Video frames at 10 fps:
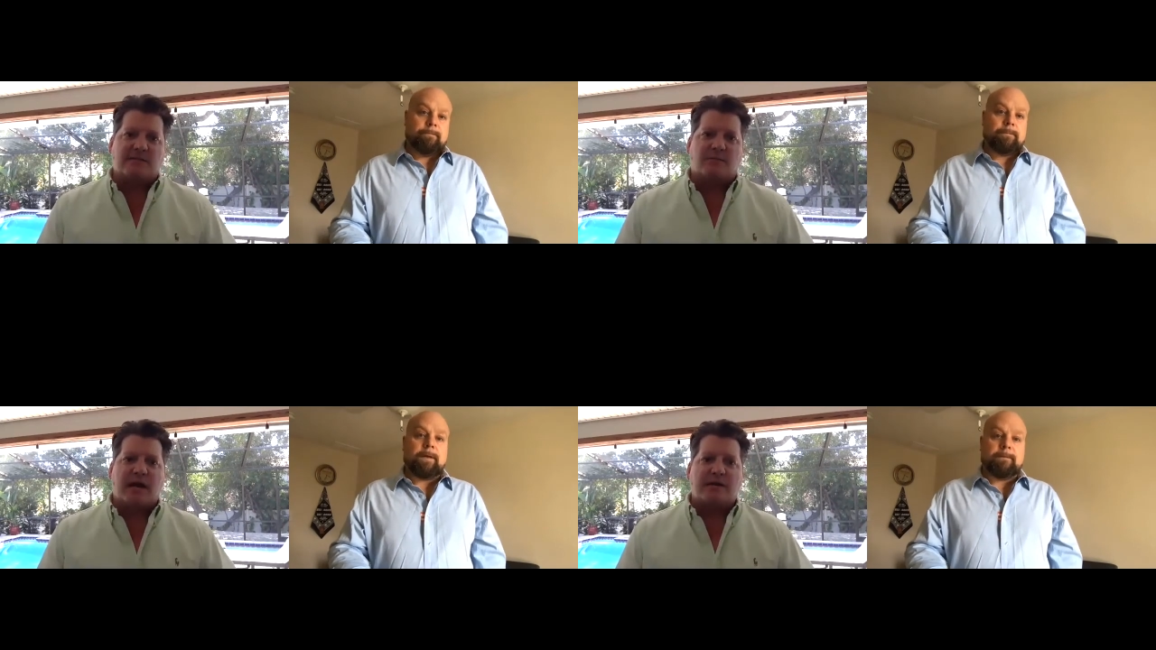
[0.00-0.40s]

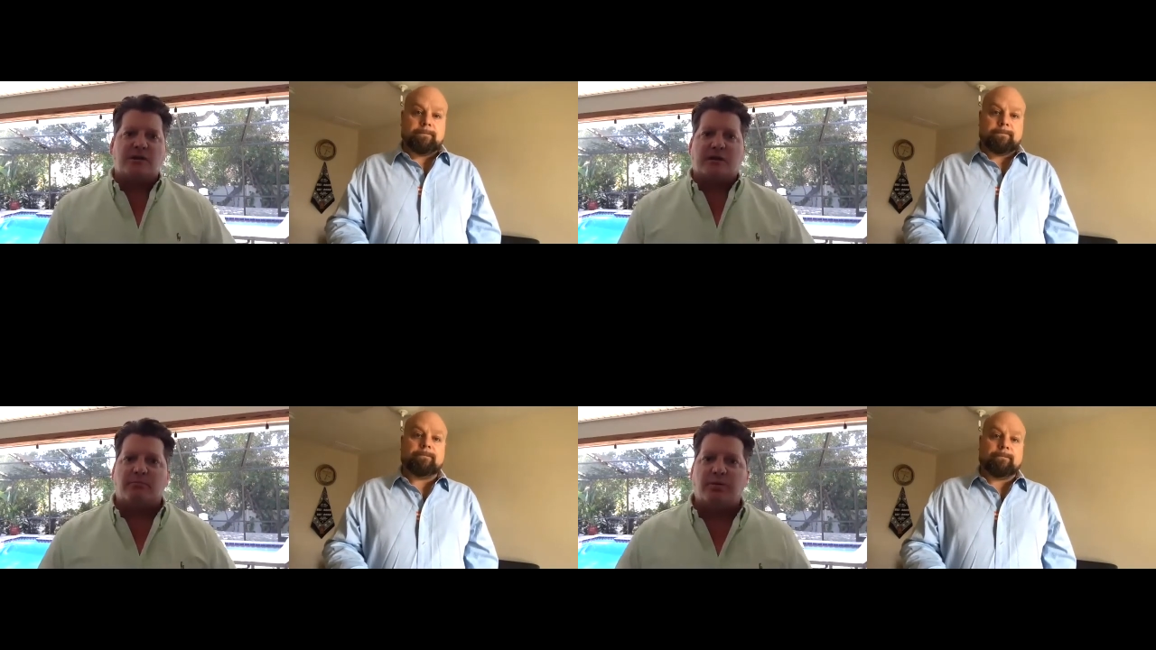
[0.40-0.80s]
Speaker 1: And we're not
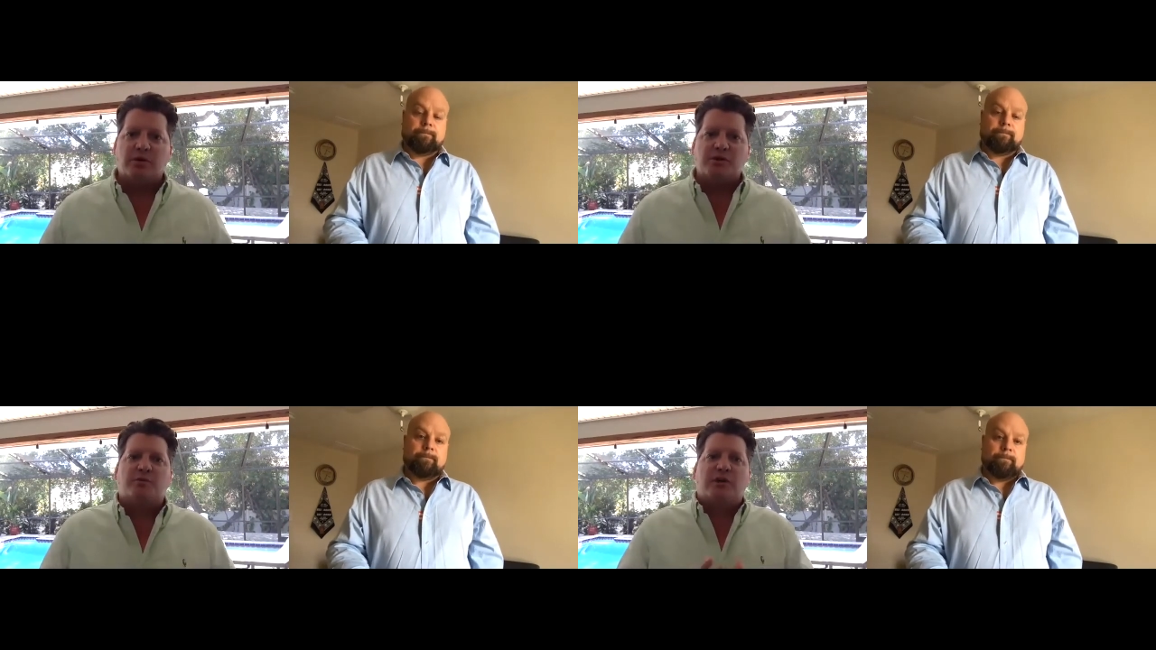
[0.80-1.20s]
trying to
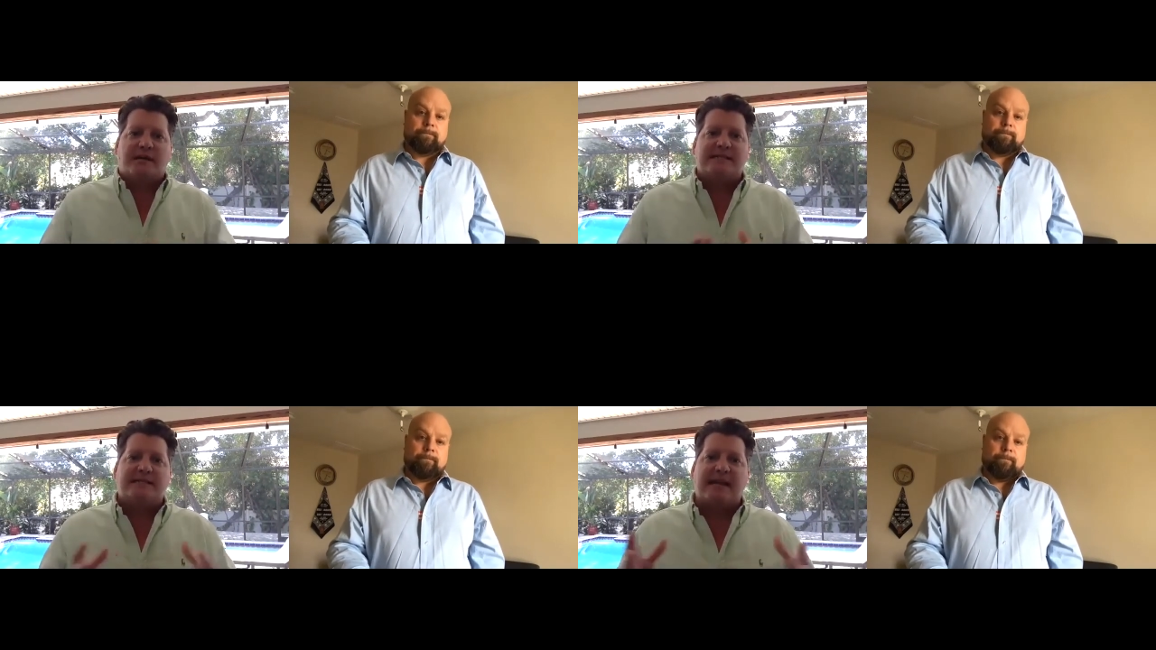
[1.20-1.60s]
push. We're trying
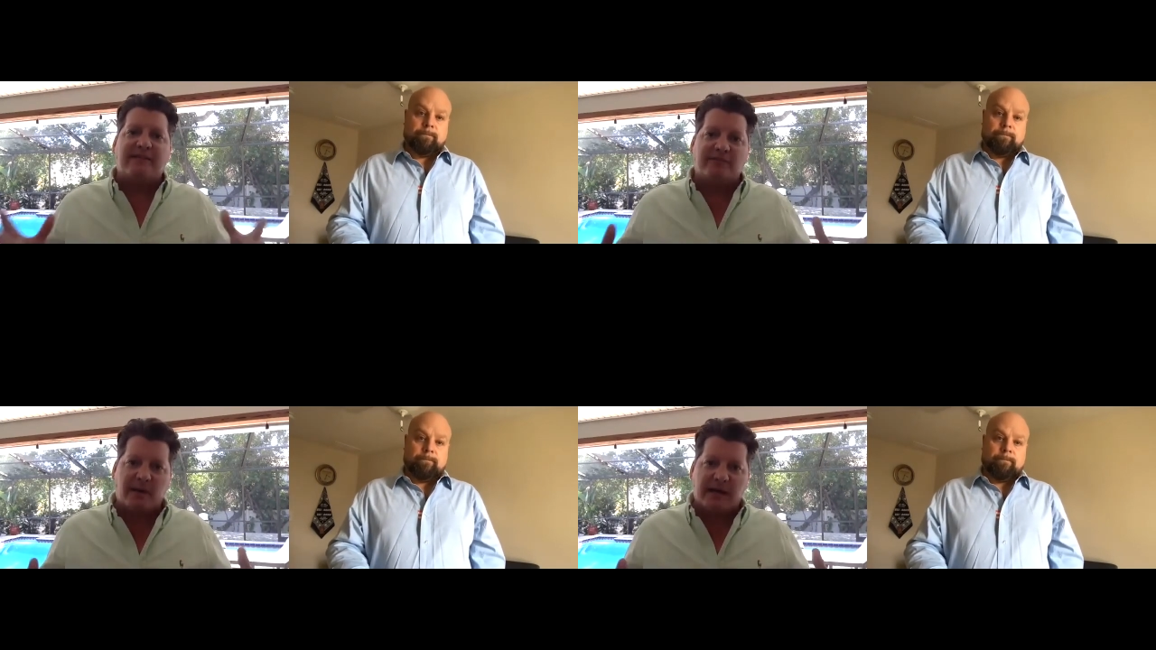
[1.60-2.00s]
to
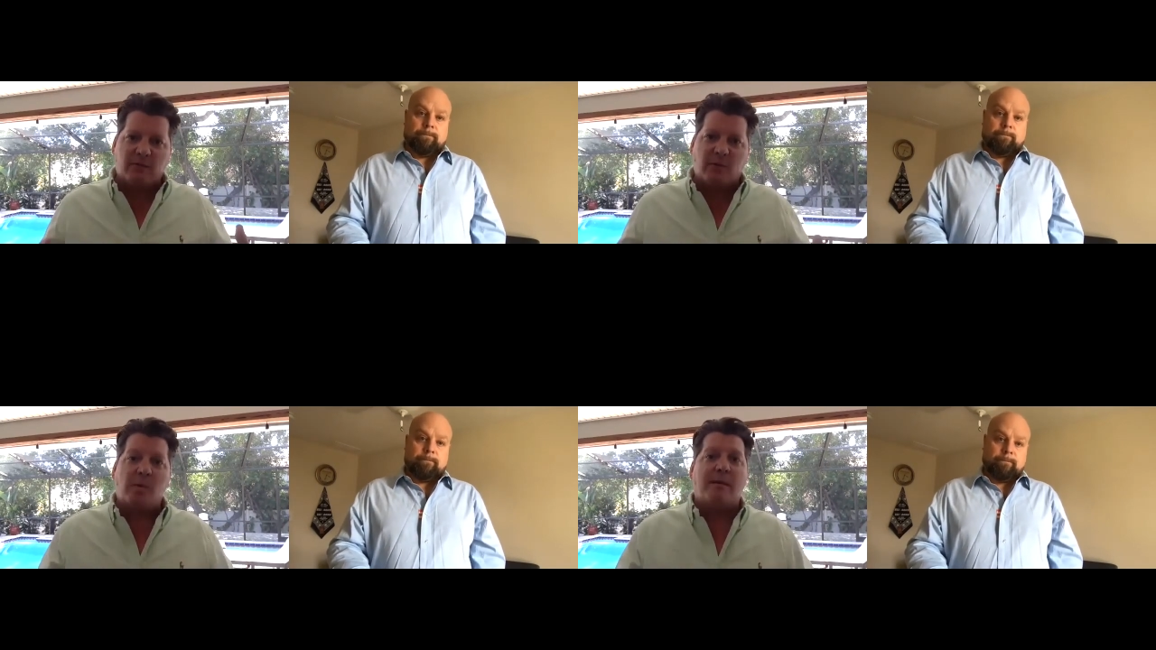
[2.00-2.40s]
save money.
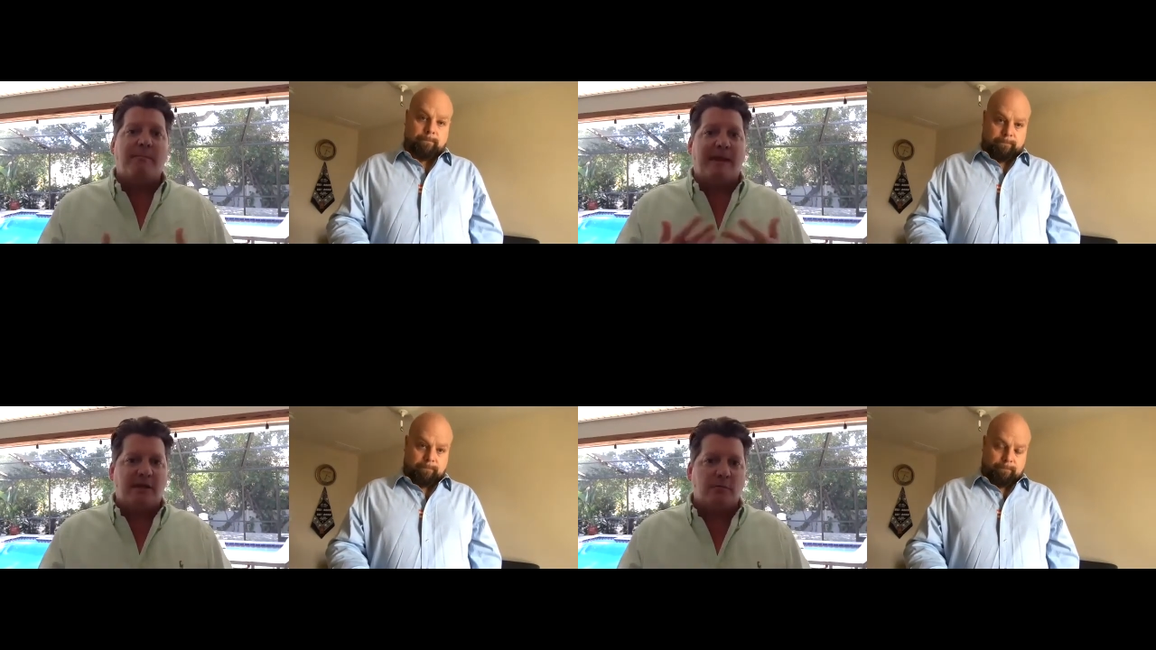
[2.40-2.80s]
We want to
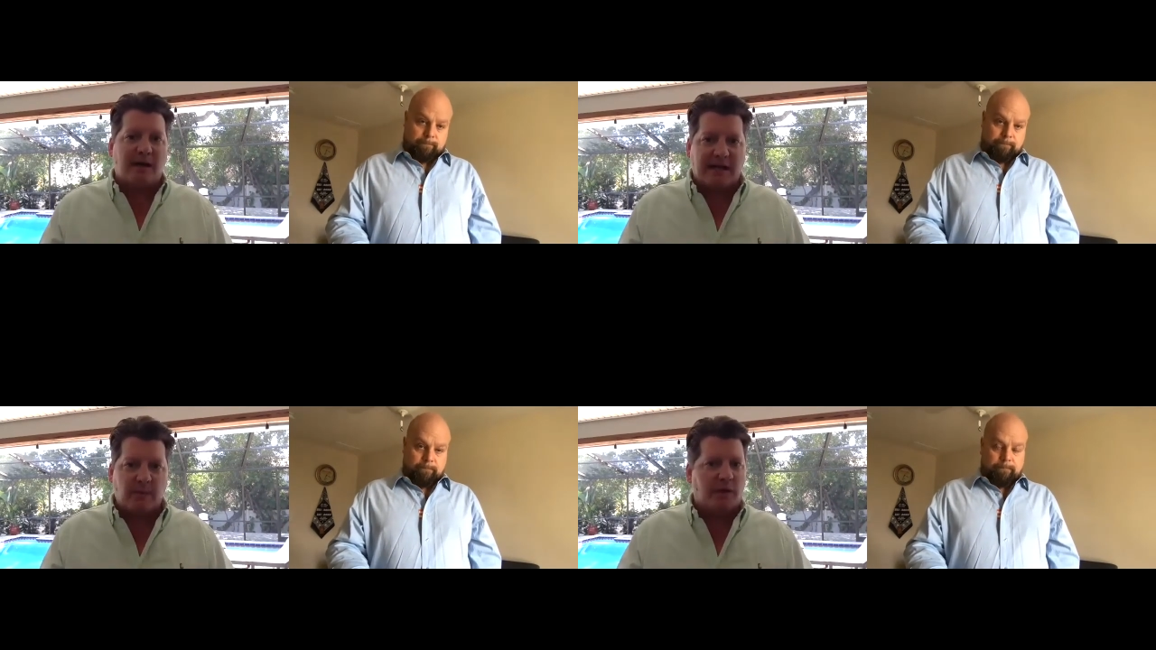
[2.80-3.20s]
make you
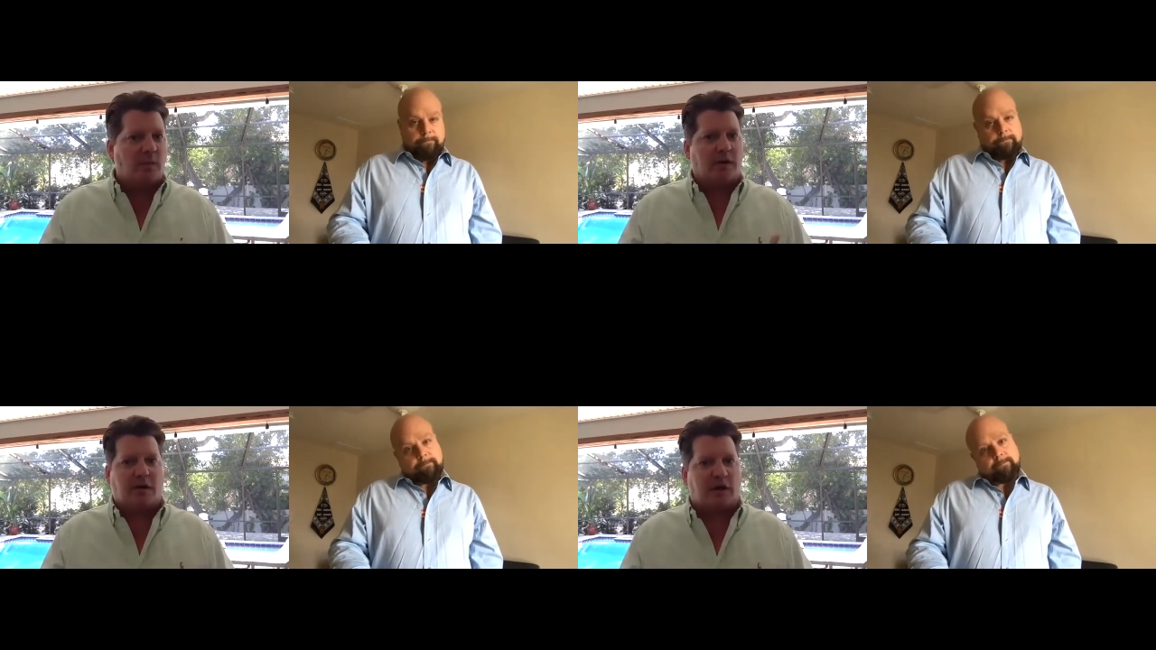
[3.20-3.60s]
money. We don't
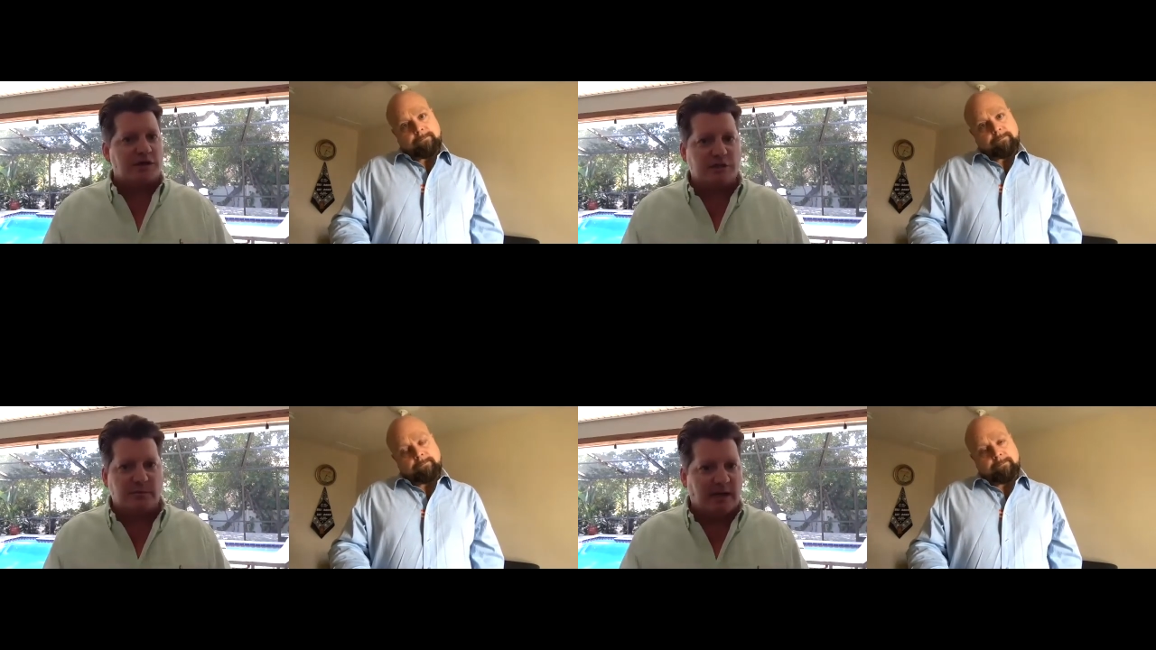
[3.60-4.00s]
want to
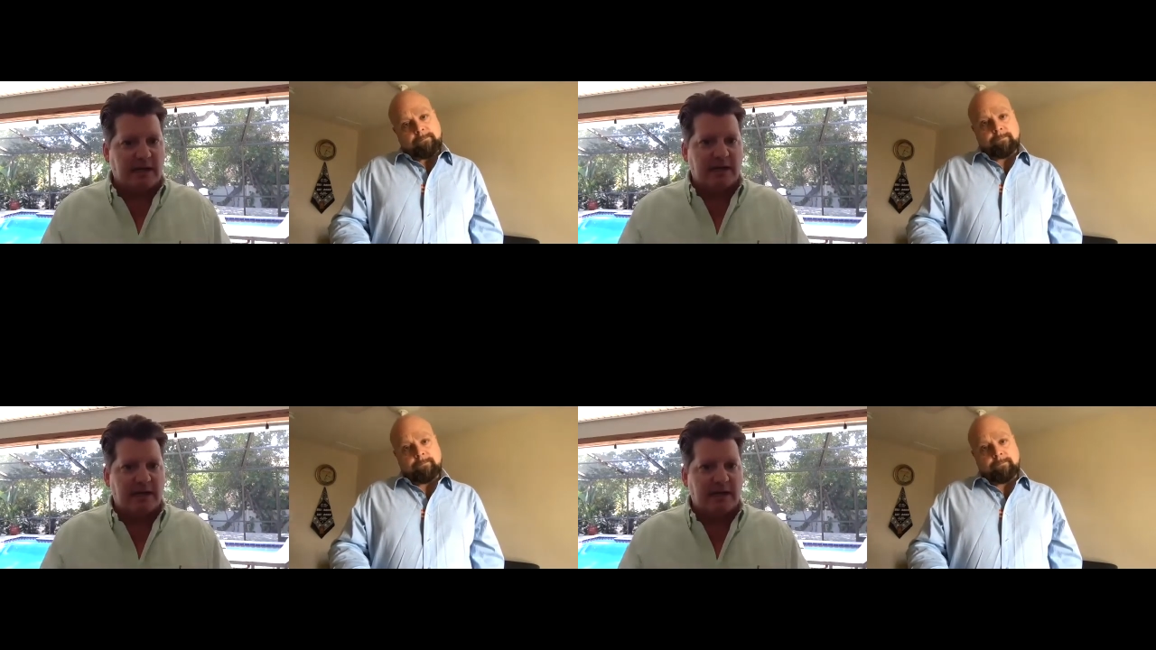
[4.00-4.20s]
cost you money.